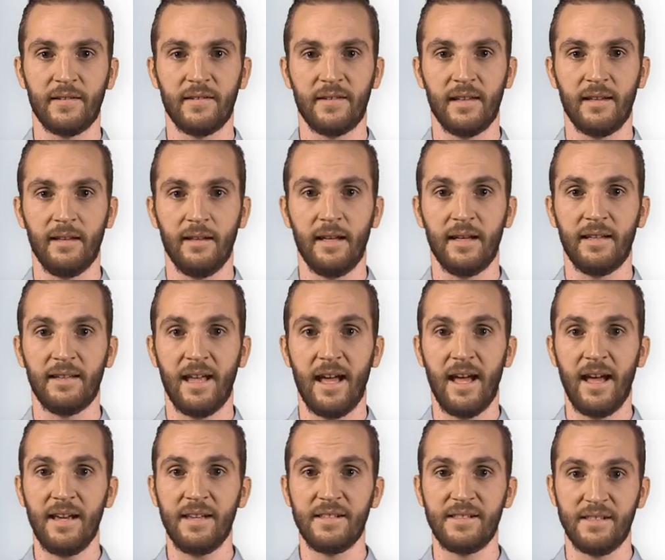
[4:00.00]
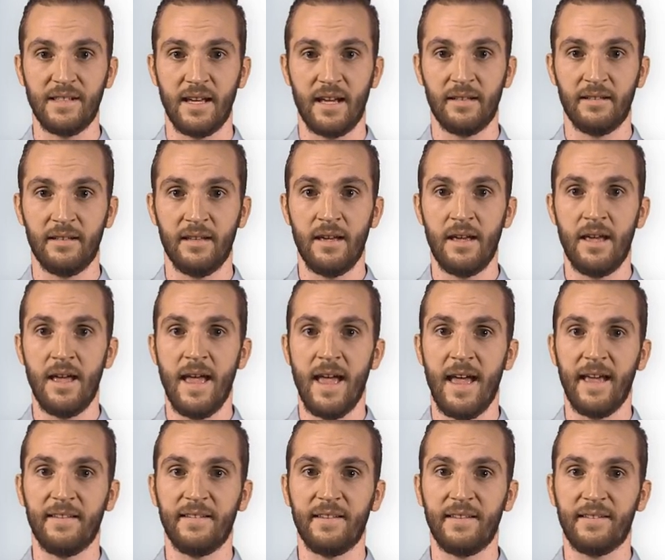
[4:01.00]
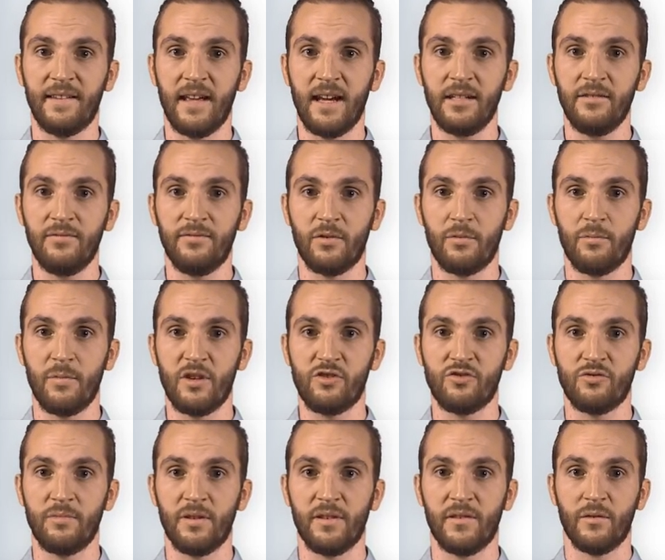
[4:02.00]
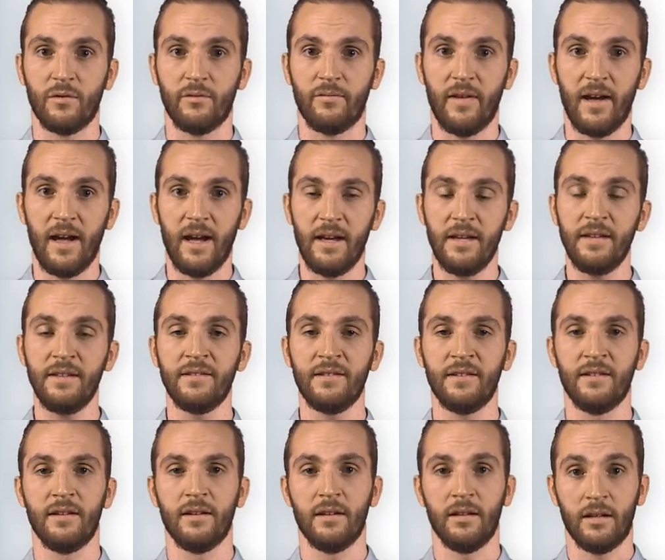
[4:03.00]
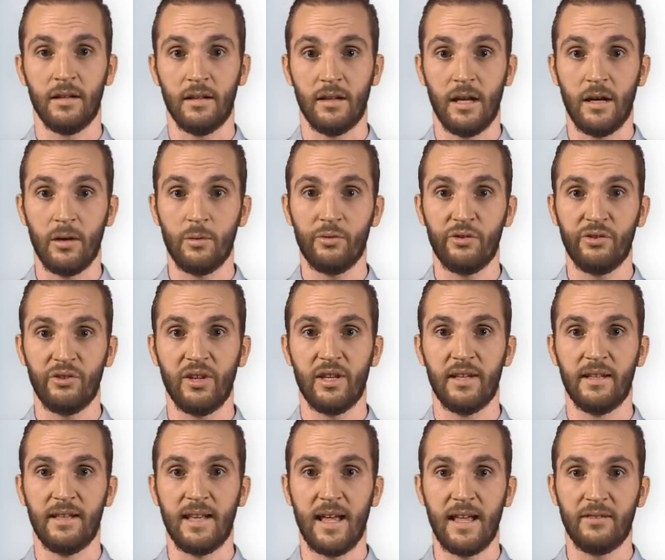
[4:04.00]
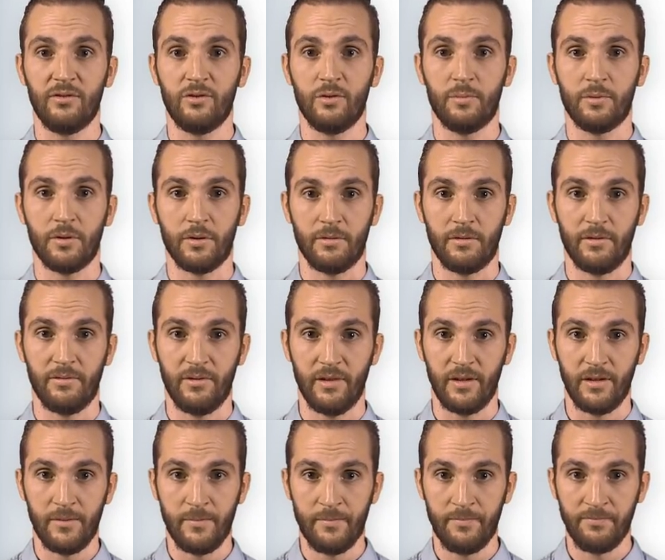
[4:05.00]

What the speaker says: satellite ICESat and designed for measurements of ice, clouds, and land topography.